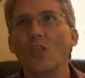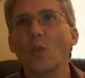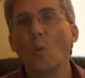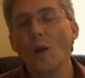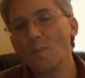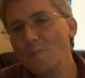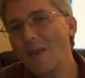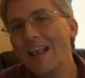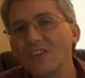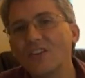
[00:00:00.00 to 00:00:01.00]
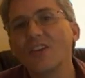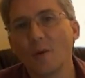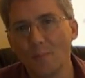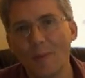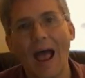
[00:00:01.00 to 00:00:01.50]
what makes this
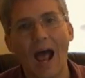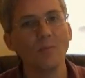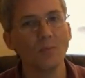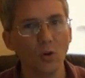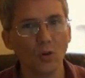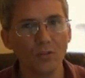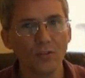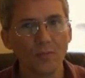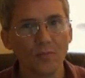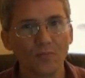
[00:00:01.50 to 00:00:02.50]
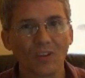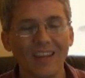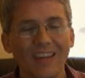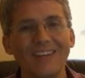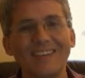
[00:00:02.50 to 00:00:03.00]
a bad move
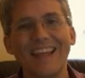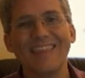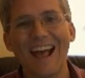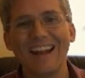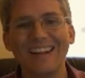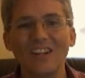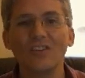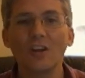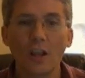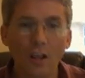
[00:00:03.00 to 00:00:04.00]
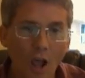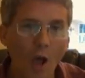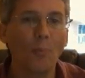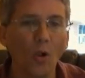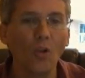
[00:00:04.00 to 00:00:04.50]
is that it is
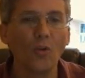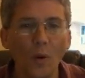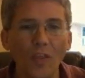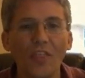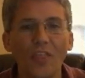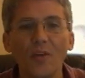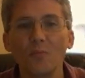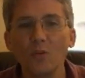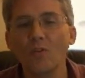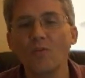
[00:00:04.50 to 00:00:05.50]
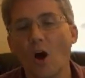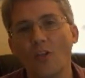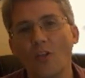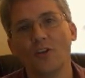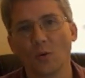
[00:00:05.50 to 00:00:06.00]
coupled with the move
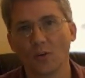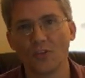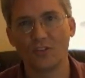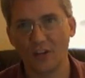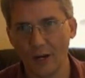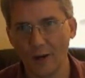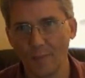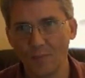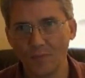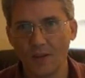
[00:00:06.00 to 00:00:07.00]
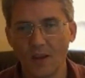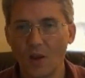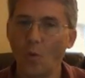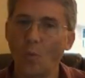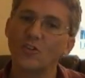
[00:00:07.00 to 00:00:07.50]
on the North Sea.
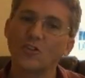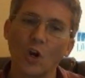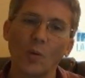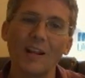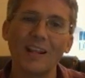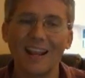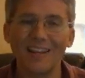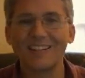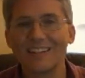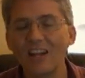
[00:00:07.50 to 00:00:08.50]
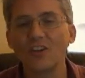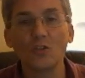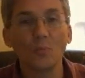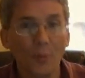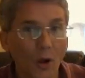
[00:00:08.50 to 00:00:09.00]
What Germany has said
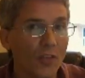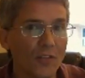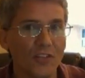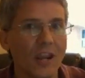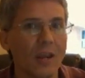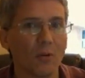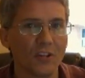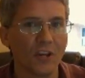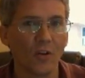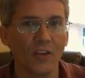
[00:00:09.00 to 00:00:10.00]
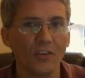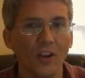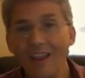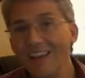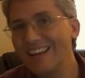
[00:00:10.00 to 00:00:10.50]
to both of his neighbors here is,
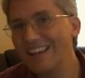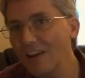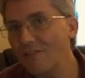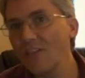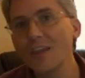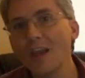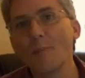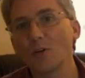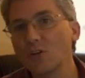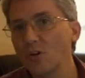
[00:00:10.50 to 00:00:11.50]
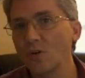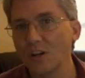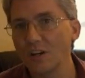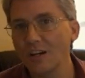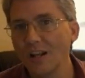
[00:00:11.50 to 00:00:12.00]
given the
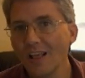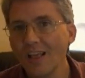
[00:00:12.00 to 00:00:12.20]
opportunity,